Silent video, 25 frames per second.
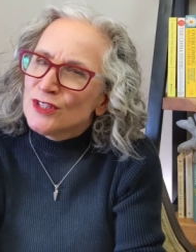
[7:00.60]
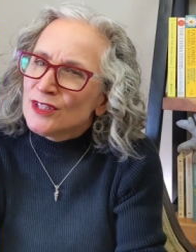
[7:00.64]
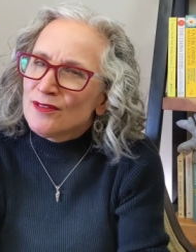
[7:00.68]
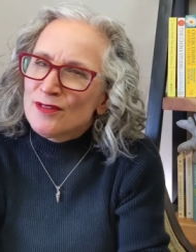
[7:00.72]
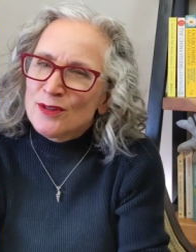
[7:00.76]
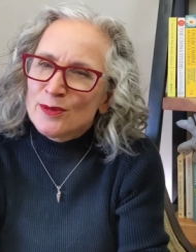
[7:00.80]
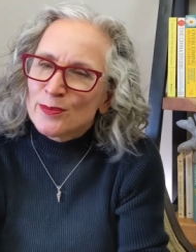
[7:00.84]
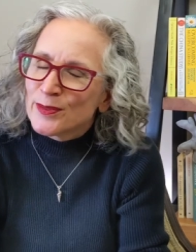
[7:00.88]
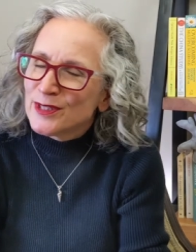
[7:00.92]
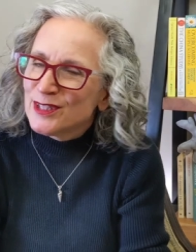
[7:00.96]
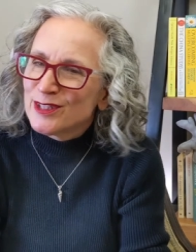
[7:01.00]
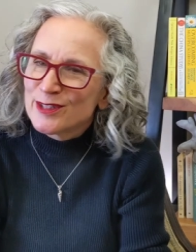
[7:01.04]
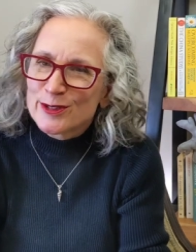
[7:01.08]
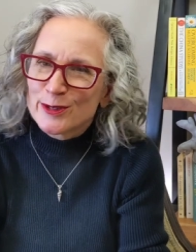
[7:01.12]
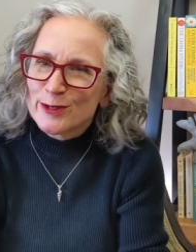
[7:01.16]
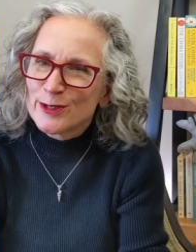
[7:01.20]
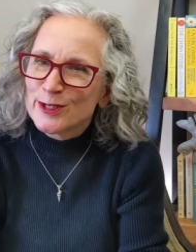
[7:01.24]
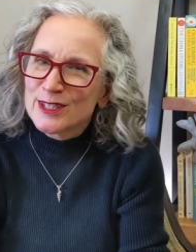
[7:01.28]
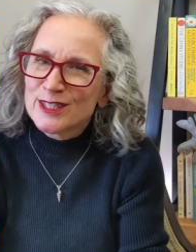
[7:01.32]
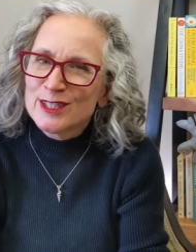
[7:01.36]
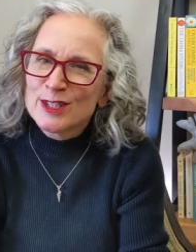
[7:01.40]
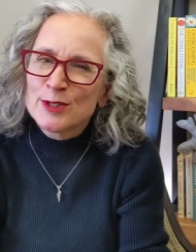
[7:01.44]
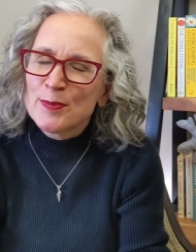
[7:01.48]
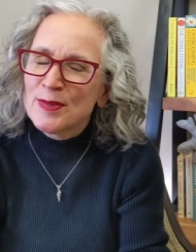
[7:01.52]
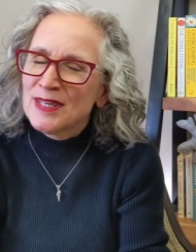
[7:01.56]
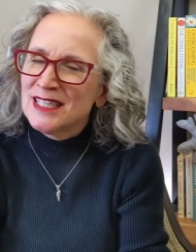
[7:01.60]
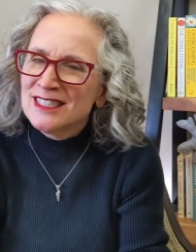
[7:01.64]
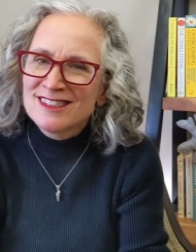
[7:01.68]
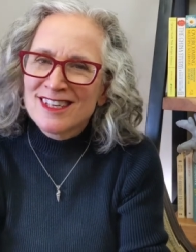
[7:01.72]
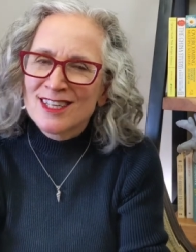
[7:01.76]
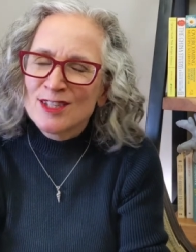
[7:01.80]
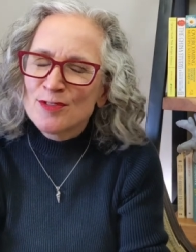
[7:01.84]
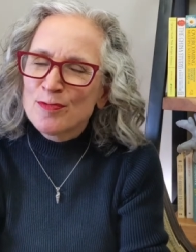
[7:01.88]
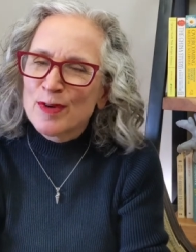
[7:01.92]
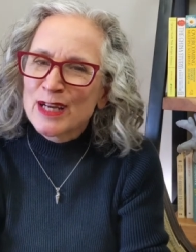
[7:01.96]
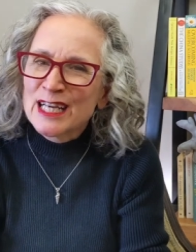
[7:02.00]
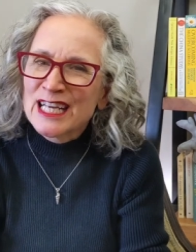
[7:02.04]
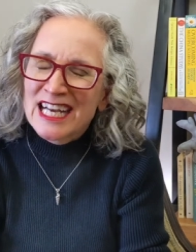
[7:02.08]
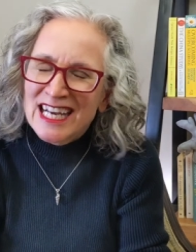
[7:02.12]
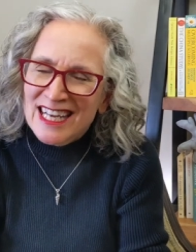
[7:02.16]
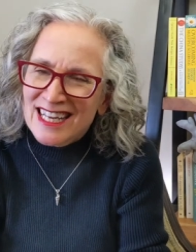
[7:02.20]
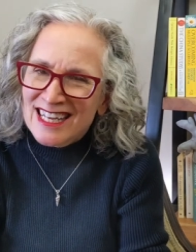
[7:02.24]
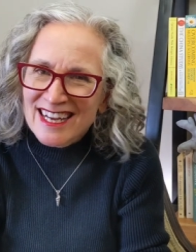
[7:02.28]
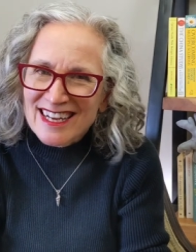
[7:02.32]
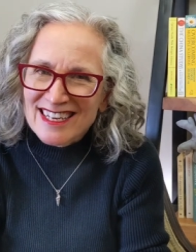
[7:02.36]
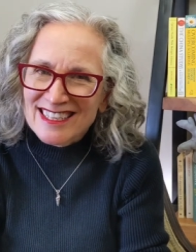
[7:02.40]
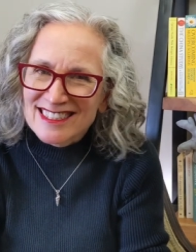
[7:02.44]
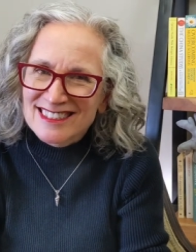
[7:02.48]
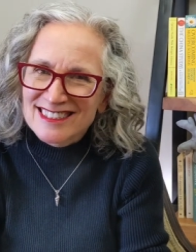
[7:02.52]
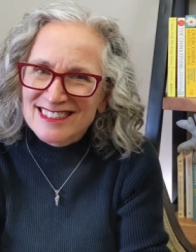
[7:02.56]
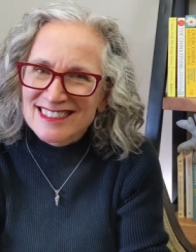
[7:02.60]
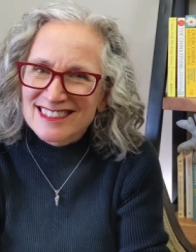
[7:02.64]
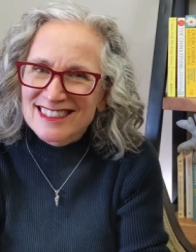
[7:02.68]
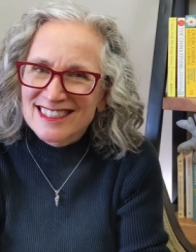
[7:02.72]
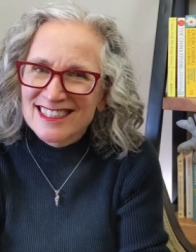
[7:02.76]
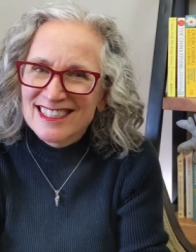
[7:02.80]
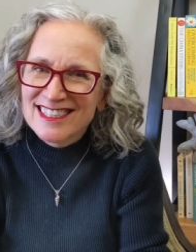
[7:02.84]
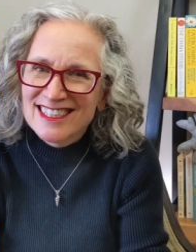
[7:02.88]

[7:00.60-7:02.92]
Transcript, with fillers: of the research is being done by guys